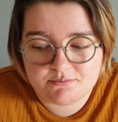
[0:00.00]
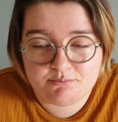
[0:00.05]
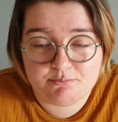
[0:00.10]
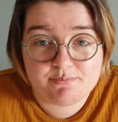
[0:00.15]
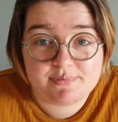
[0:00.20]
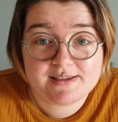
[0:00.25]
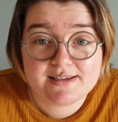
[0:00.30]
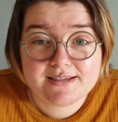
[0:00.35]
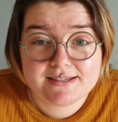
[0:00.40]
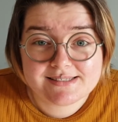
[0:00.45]

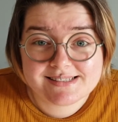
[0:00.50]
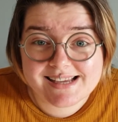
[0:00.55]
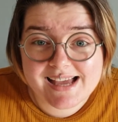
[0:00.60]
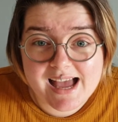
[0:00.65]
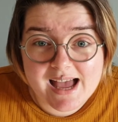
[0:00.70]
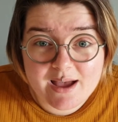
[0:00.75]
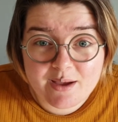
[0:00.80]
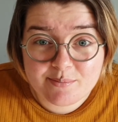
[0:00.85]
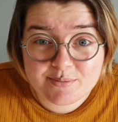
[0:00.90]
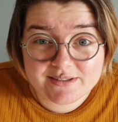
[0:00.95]
big to
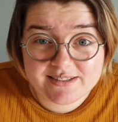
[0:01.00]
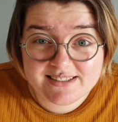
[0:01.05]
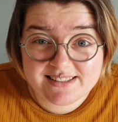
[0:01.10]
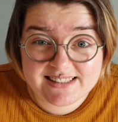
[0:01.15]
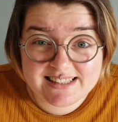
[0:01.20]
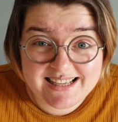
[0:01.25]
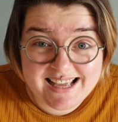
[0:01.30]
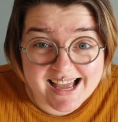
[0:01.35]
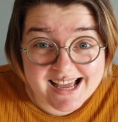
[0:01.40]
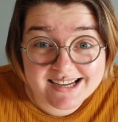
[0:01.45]
happen at
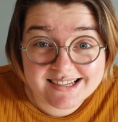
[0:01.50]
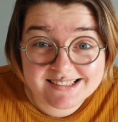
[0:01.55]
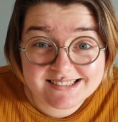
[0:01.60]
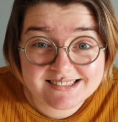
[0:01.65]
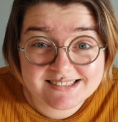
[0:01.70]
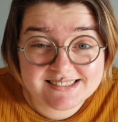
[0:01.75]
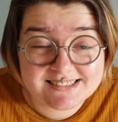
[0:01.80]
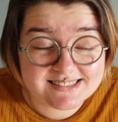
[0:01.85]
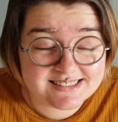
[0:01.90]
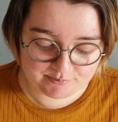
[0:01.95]
the
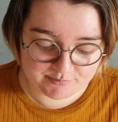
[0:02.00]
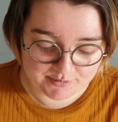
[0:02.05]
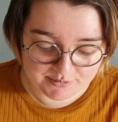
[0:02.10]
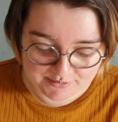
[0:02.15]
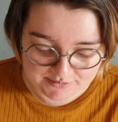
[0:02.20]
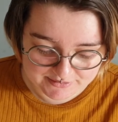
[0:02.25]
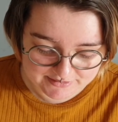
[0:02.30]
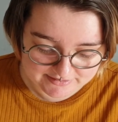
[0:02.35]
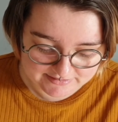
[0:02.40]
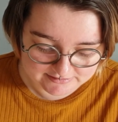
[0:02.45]
end,
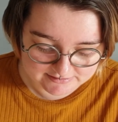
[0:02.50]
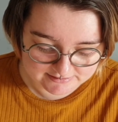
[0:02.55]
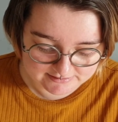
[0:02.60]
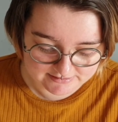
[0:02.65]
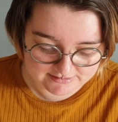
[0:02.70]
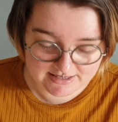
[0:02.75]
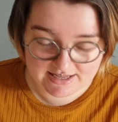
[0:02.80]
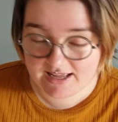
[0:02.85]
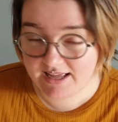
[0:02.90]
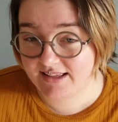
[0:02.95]
but
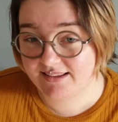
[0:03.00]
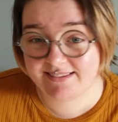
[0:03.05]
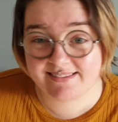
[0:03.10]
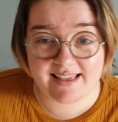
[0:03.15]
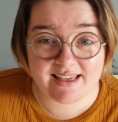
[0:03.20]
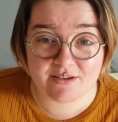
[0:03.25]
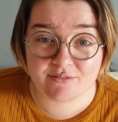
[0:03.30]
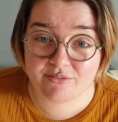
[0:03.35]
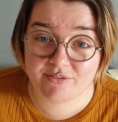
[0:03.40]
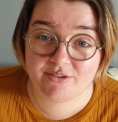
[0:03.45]
as
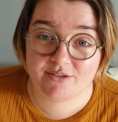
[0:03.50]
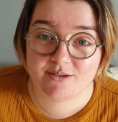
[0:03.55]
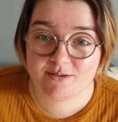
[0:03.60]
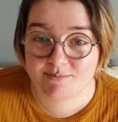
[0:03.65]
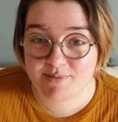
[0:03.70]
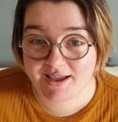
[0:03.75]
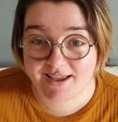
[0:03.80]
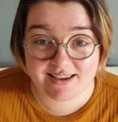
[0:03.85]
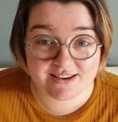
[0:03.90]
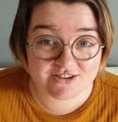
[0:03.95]
ever,
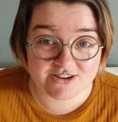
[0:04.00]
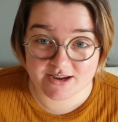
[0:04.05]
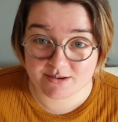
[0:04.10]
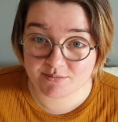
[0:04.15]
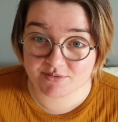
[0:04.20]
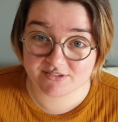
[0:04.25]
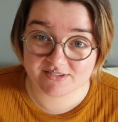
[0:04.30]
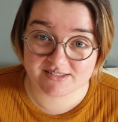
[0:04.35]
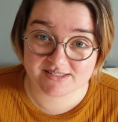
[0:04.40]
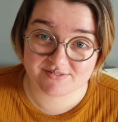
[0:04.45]
Becky
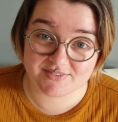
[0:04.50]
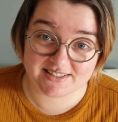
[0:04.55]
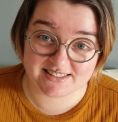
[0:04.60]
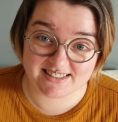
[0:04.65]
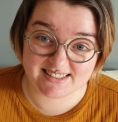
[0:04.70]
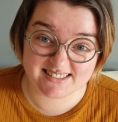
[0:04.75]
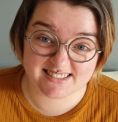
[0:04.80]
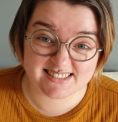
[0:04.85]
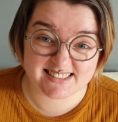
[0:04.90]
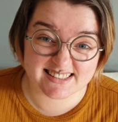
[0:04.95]
Chambers is
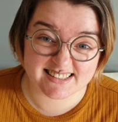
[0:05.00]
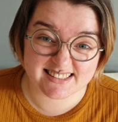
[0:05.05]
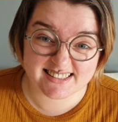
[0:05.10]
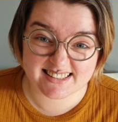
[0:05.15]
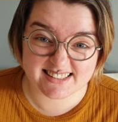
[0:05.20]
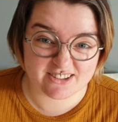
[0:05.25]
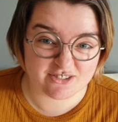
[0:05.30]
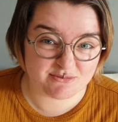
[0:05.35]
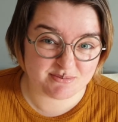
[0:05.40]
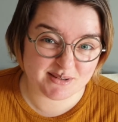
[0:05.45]
fantastic,
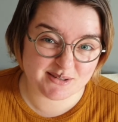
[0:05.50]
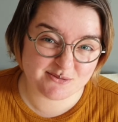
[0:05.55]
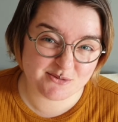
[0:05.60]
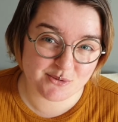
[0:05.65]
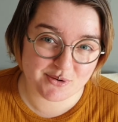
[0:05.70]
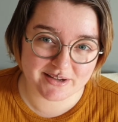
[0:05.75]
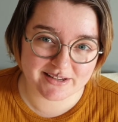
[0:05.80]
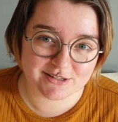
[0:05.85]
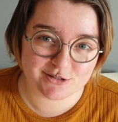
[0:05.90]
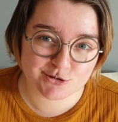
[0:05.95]
and I've been
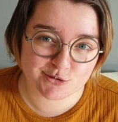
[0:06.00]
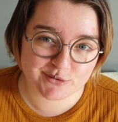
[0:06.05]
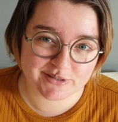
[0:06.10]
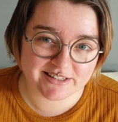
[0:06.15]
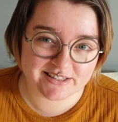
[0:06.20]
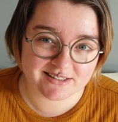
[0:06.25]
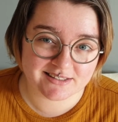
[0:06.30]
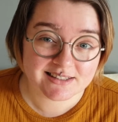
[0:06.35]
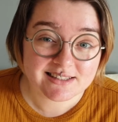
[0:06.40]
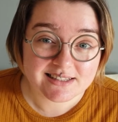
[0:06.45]
quite
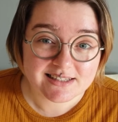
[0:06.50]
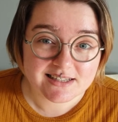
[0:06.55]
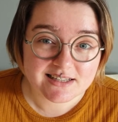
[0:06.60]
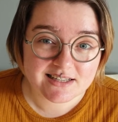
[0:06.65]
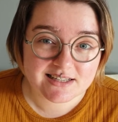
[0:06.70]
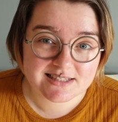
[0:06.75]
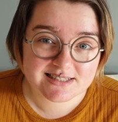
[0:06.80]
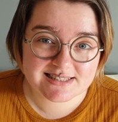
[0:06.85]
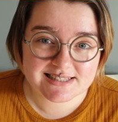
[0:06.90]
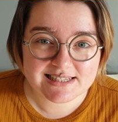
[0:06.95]
enjoying
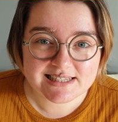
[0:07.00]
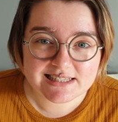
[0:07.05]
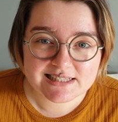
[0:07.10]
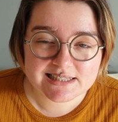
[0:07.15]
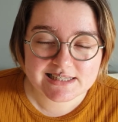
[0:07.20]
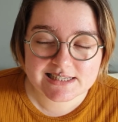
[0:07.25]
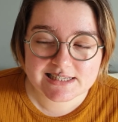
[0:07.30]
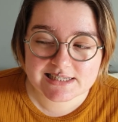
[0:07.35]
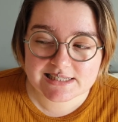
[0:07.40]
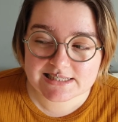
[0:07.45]
seeing
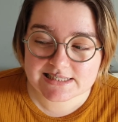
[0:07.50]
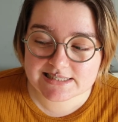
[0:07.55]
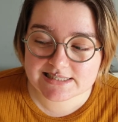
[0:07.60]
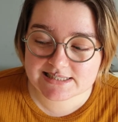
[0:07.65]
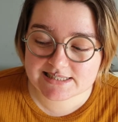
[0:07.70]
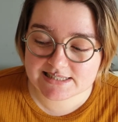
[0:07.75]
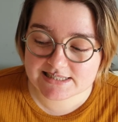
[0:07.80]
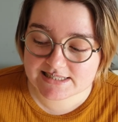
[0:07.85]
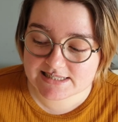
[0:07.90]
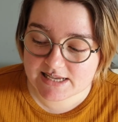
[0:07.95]
things
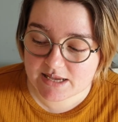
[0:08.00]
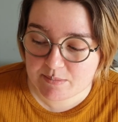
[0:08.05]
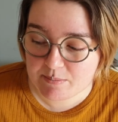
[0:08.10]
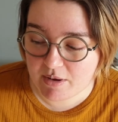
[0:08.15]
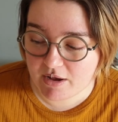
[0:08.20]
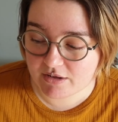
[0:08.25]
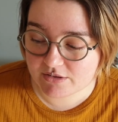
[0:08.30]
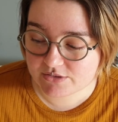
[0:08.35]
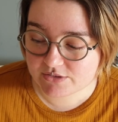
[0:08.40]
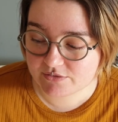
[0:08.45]
and seeing
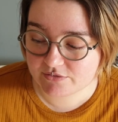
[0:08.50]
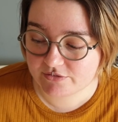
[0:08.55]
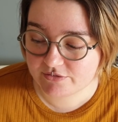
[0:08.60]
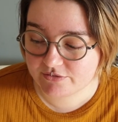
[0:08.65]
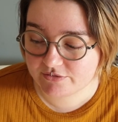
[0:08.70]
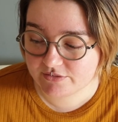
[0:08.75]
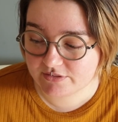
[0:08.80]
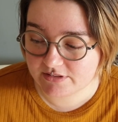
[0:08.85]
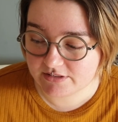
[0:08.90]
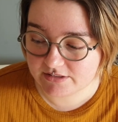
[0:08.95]
parts
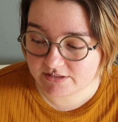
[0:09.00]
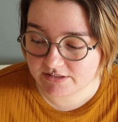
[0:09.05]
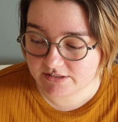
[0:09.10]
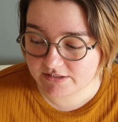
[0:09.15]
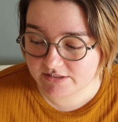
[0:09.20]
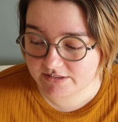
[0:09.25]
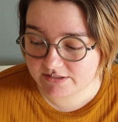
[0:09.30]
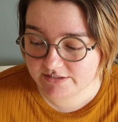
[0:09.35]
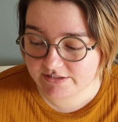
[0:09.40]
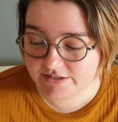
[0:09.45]
of
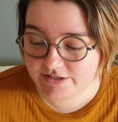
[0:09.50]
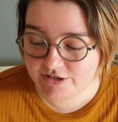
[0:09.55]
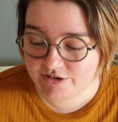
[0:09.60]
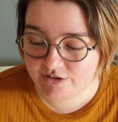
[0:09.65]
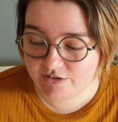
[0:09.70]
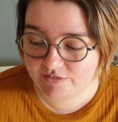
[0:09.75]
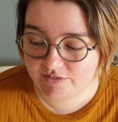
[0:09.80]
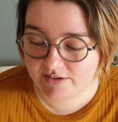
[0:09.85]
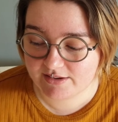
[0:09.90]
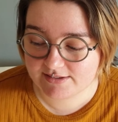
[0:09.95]
the
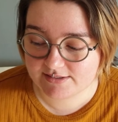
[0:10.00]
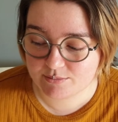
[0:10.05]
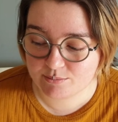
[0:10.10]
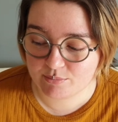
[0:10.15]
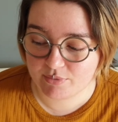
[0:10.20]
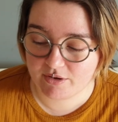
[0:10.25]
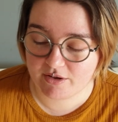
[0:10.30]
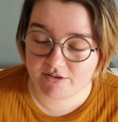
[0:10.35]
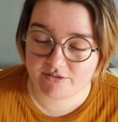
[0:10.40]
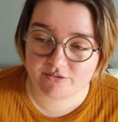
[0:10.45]
universe and
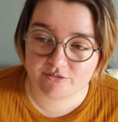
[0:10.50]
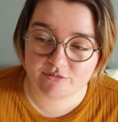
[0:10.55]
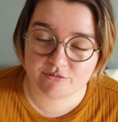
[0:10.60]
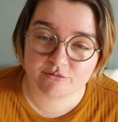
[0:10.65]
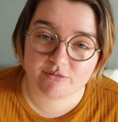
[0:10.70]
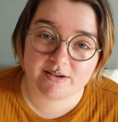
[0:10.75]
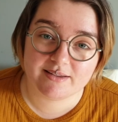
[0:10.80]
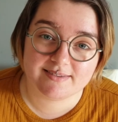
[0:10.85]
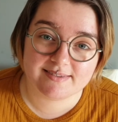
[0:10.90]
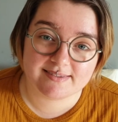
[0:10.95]
parts of
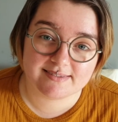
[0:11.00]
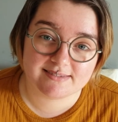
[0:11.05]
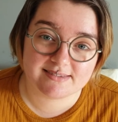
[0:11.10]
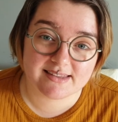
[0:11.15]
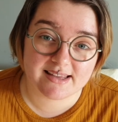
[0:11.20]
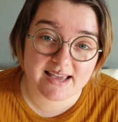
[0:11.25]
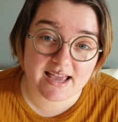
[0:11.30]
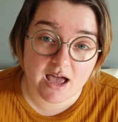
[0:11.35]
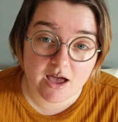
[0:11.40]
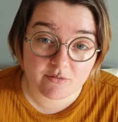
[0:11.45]
races
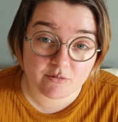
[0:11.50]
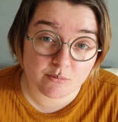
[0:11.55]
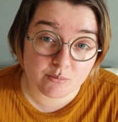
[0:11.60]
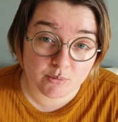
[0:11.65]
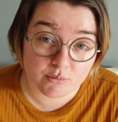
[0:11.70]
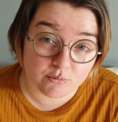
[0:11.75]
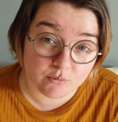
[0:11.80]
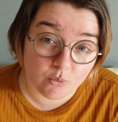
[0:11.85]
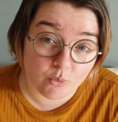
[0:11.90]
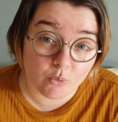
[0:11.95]
that I haven't
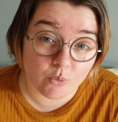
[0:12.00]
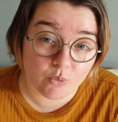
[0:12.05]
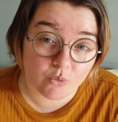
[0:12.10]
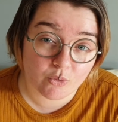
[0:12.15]
before.